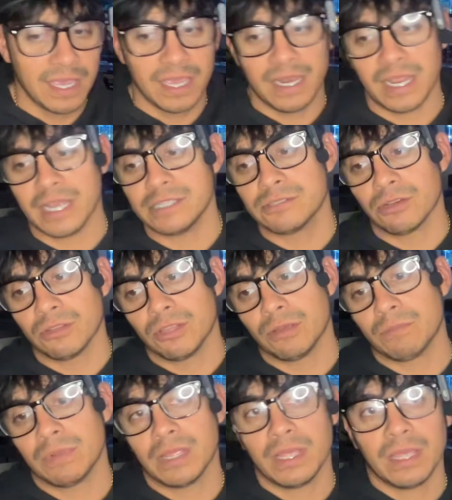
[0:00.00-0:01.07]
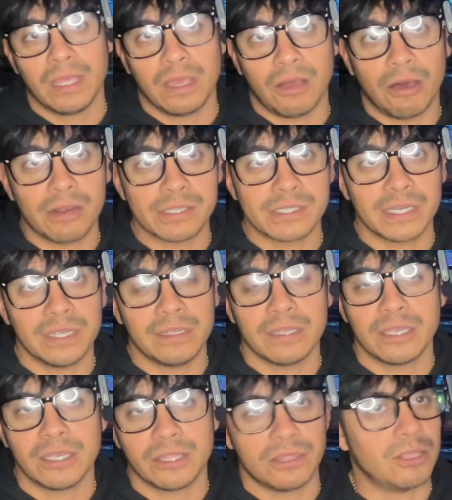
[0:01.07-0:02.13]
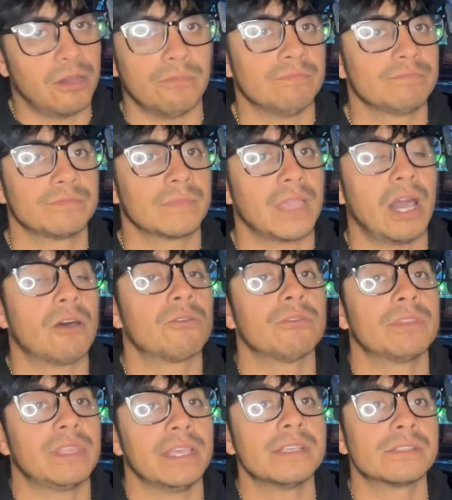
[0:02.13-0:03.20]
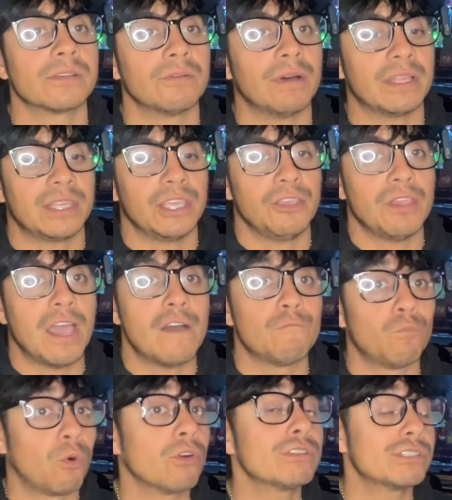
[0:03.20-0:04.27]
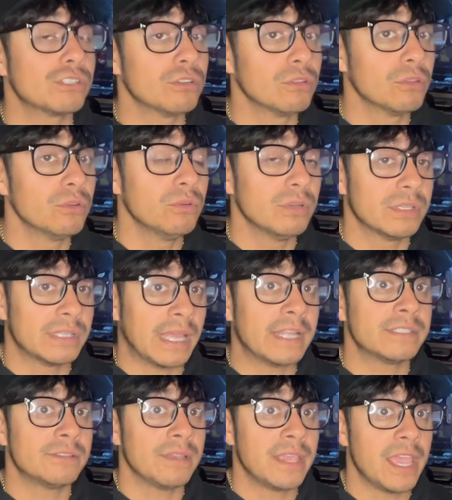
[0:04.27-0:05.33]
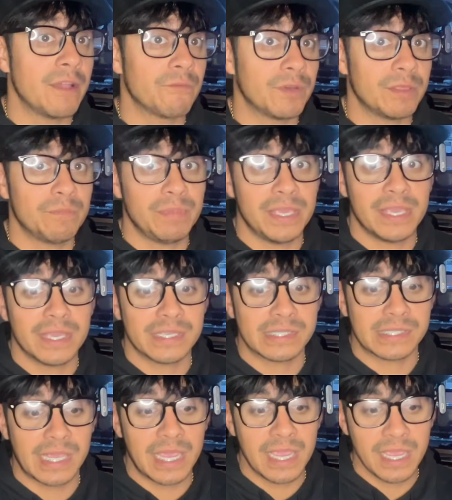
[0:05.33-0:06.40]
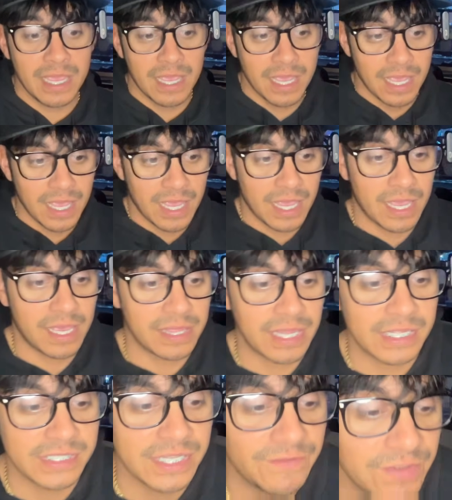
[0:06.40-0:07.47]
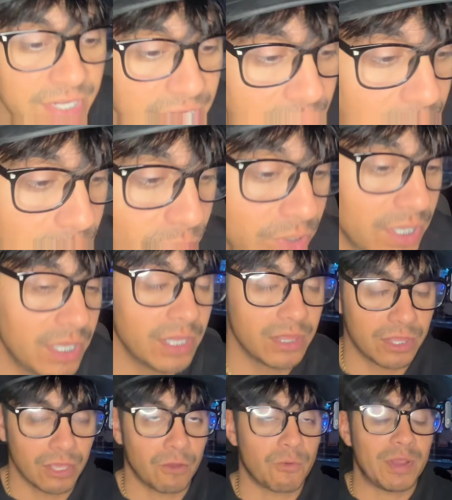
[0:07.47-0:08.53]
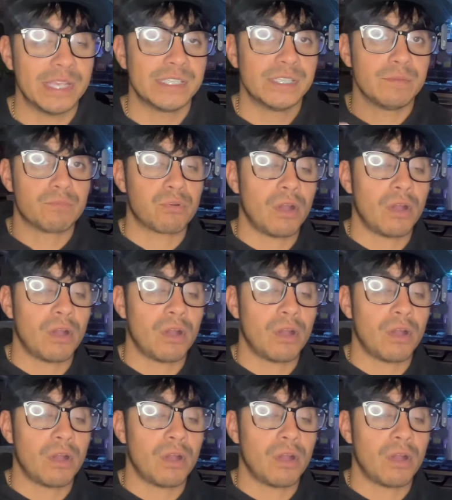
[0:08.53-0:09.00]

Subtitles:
And I told them, honestly, no, I don't think so. I think you have more to lose than to gain with PSA, and that's even including the crazy